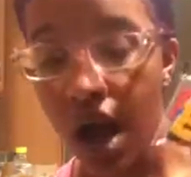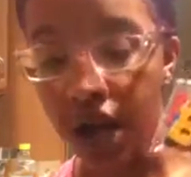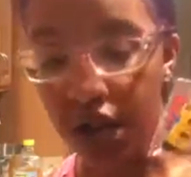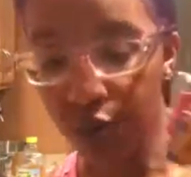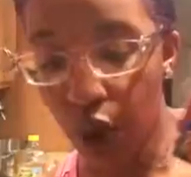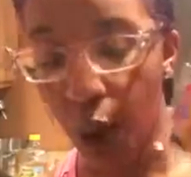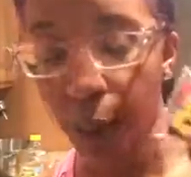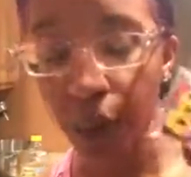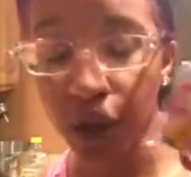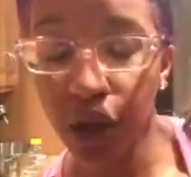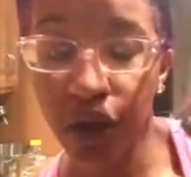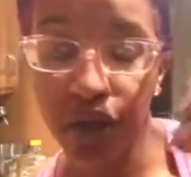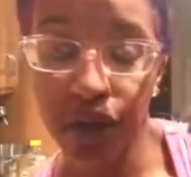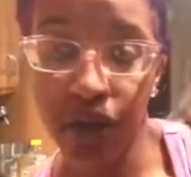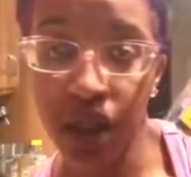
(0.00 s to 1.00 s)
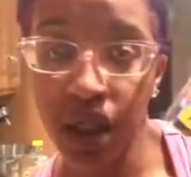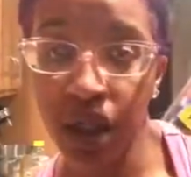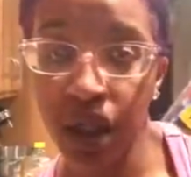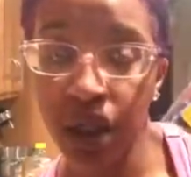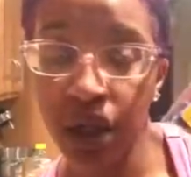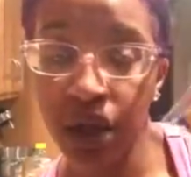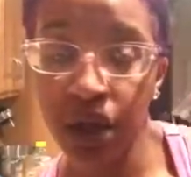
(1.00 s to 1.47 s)
tomorrow, I'm going to look for the,
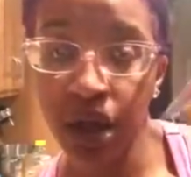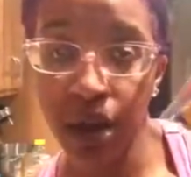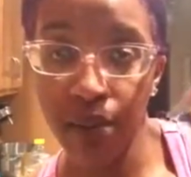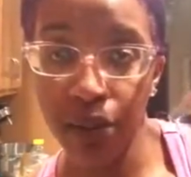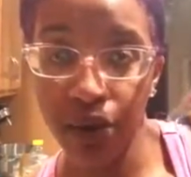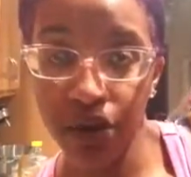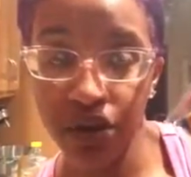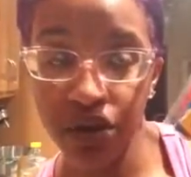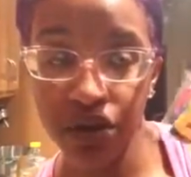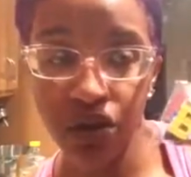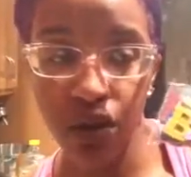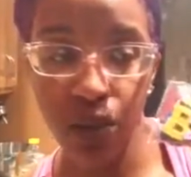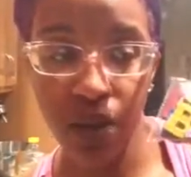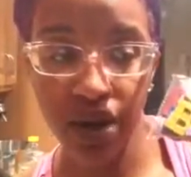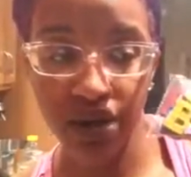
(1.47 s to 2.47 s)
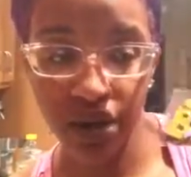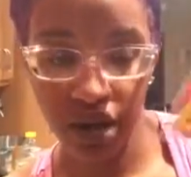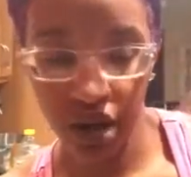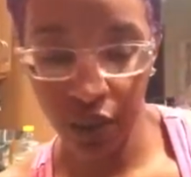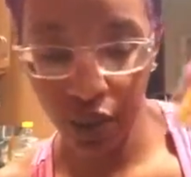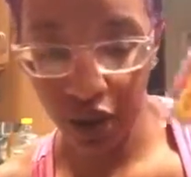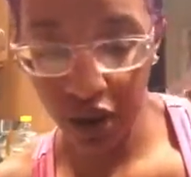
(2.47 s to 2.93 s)
the numbers so my son
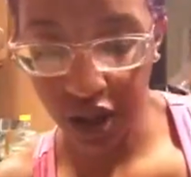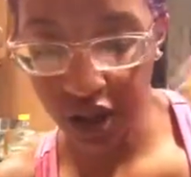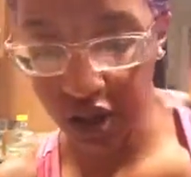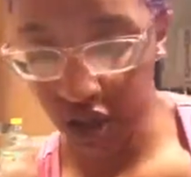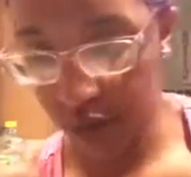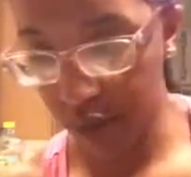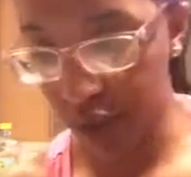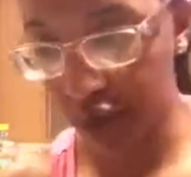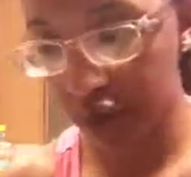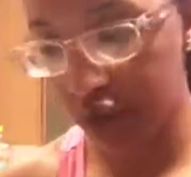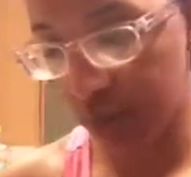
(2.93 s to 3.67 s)
can work on his numbers.